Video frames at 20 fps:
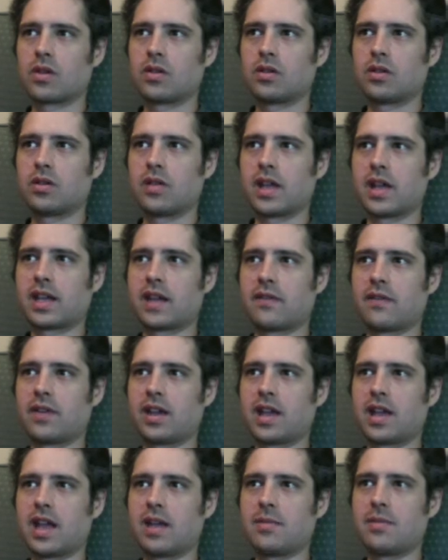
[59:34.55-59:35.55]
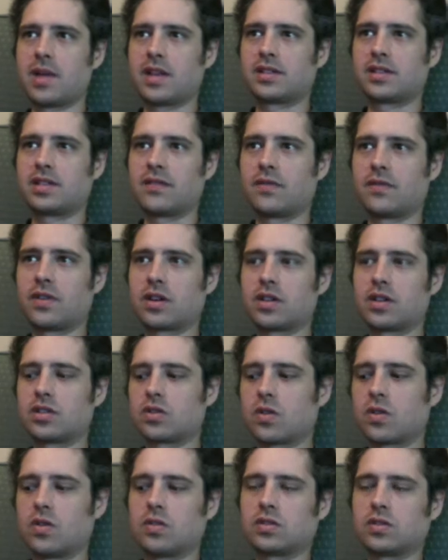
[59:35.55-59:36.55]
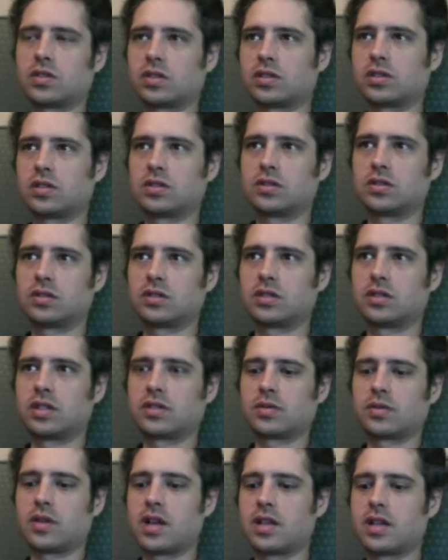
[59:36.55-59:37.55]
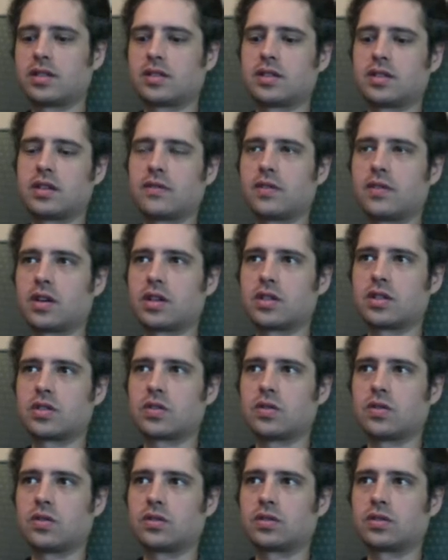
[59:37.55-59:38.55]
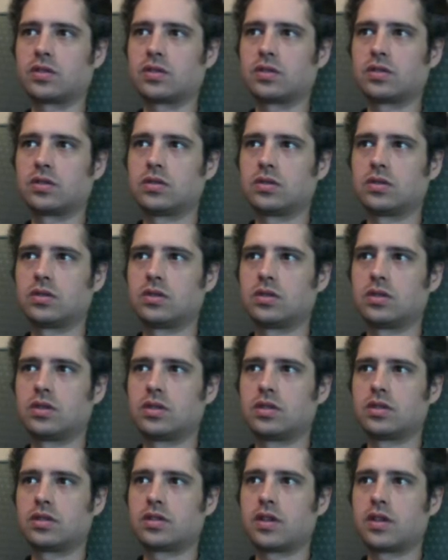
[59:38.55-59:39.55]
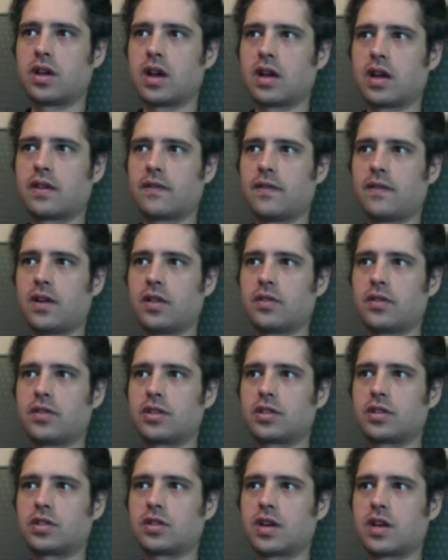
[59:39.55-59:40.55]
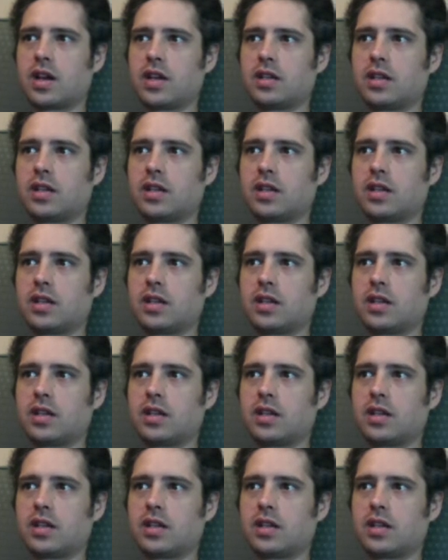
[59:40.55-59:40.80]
like every game has different controls. This one has different controls. So yeah, I can follow this train.